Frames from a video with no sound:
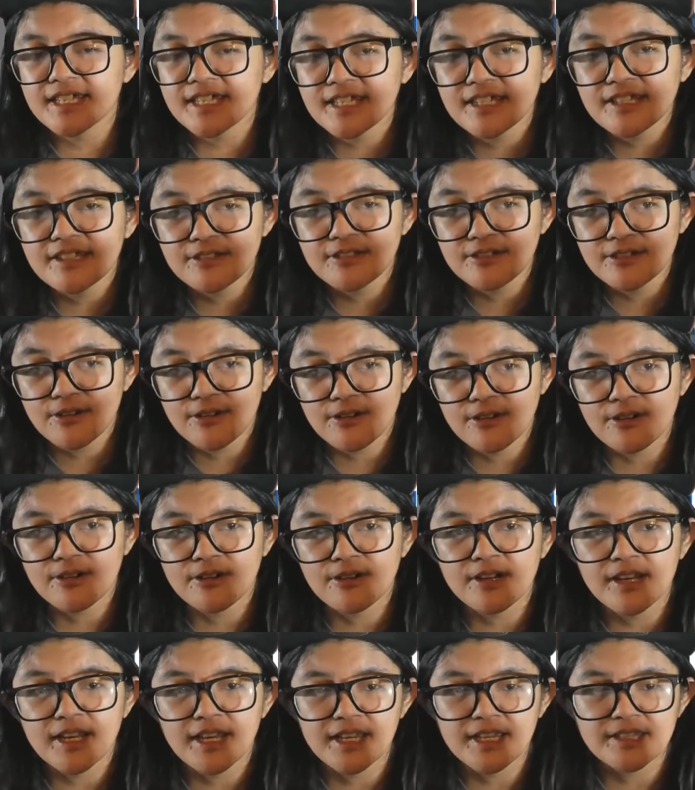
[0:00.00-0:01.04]
your
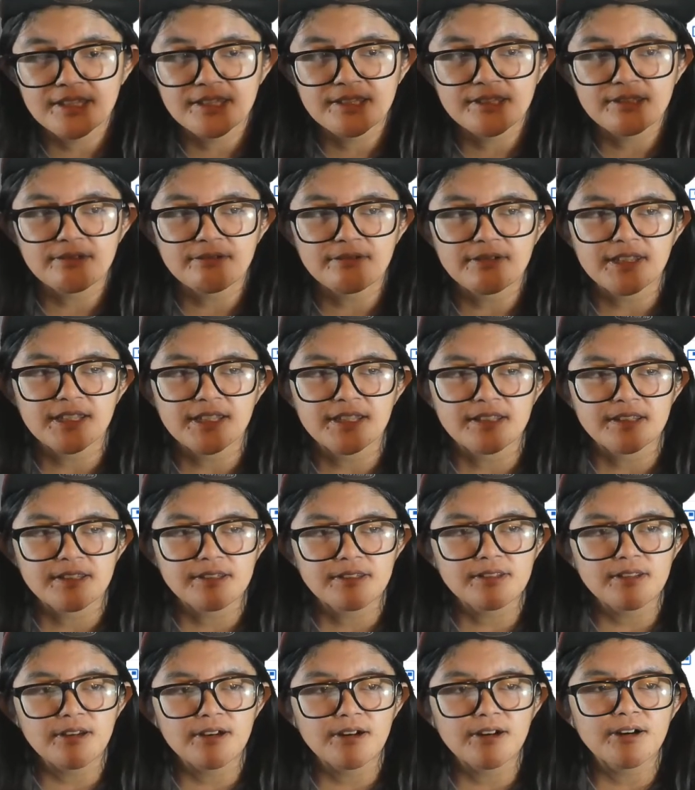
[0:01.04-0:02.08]
end screens.
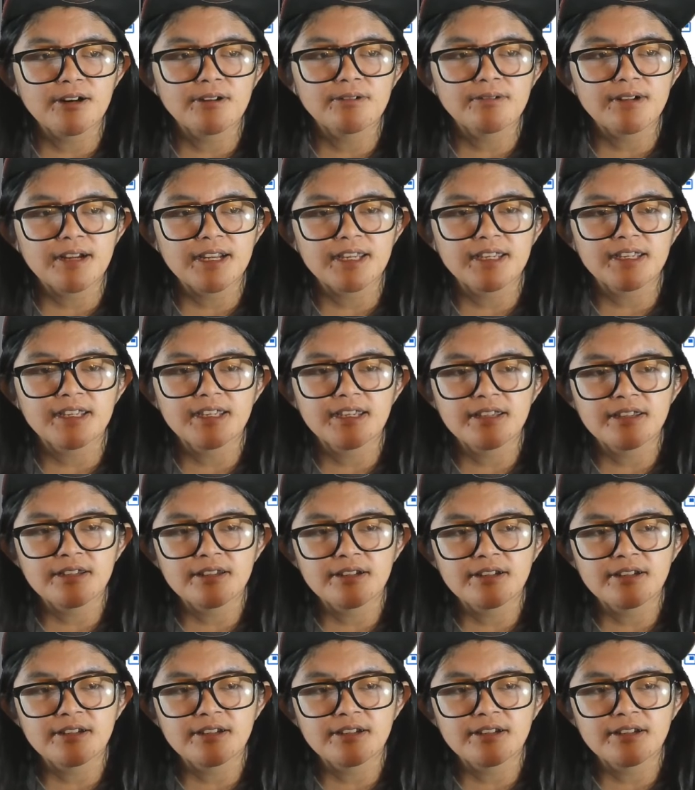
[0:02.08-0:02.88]
So right here